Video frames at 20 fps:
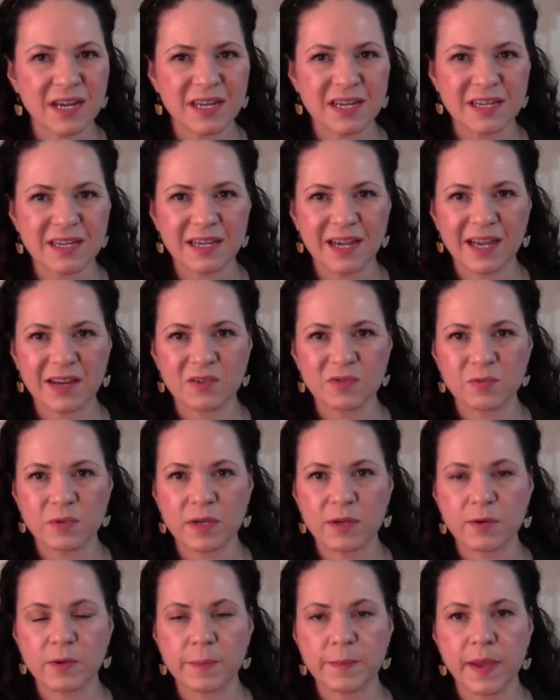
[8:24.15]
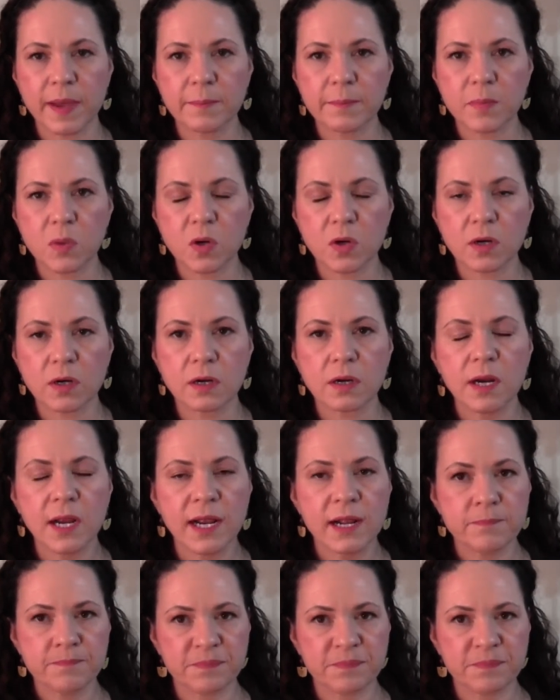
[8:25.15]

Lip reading: I don't really remember.